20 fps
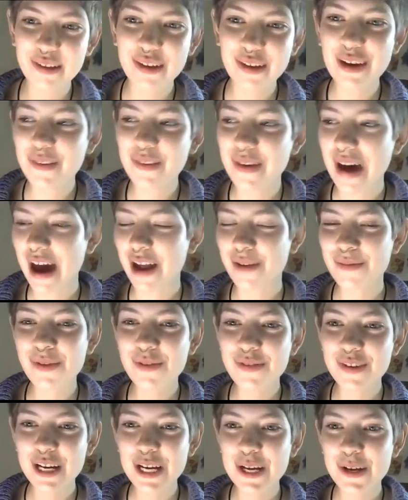cute animal
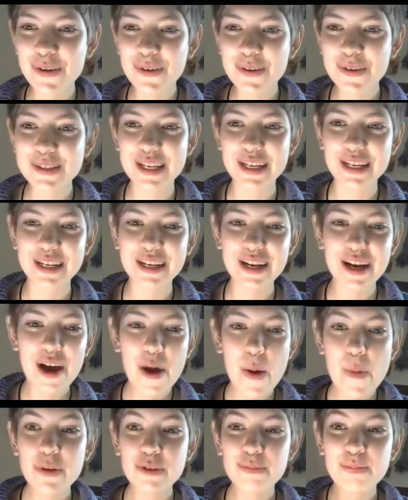videos, and
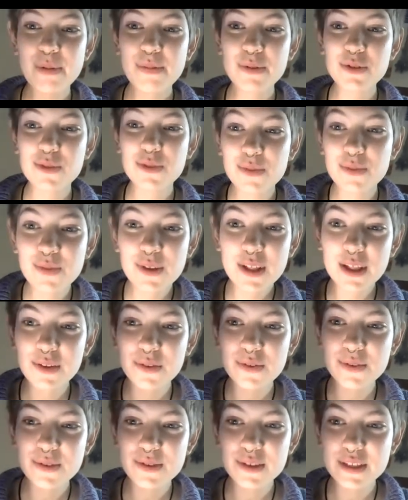there's people doing really
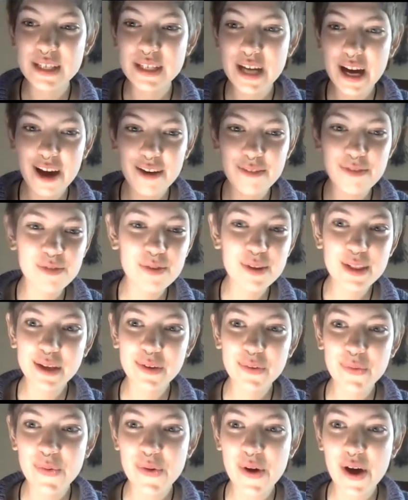cool stuff, really
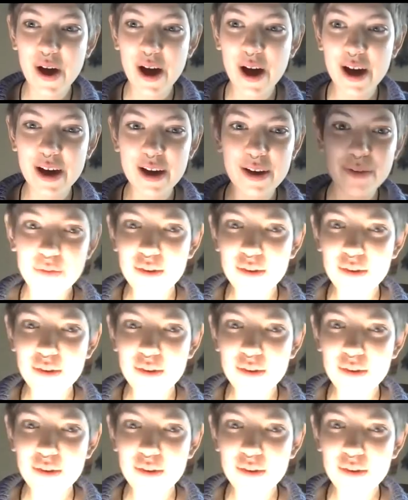cool art,